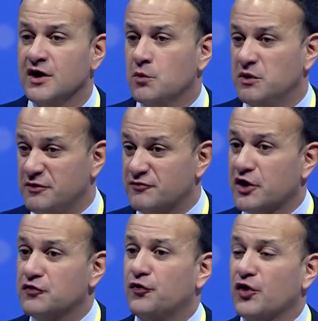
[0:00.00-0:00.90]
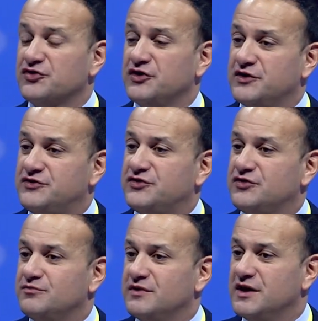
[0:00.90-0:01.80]
We've been very fortunate
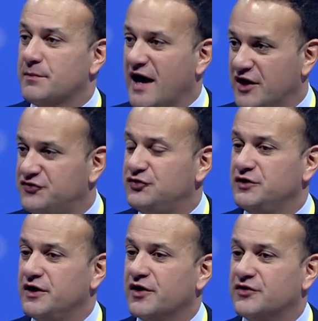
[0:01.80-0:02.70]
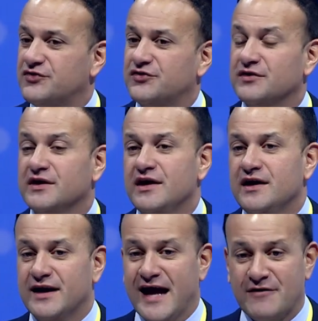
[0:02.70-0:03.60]
in the past 2 years
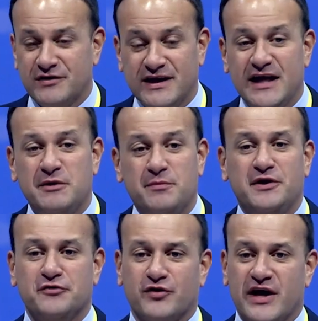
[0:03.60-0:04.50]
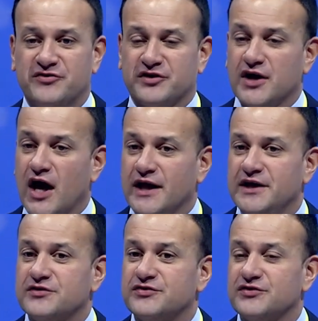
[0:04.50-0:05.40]
in having EPP friends and
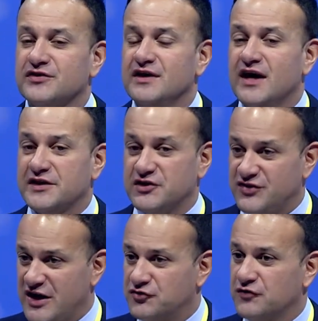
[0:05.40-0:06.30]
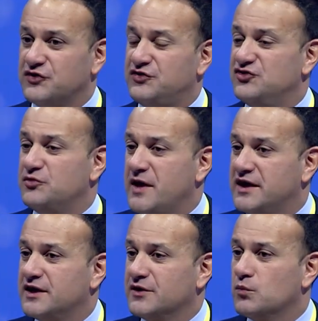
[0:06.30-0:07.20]
colleagues at the centre of decision
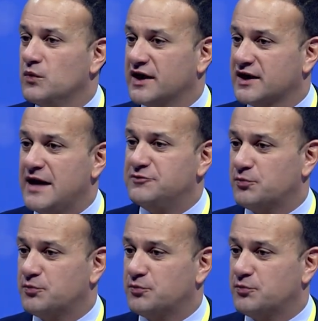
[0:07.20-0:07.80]
making when it came to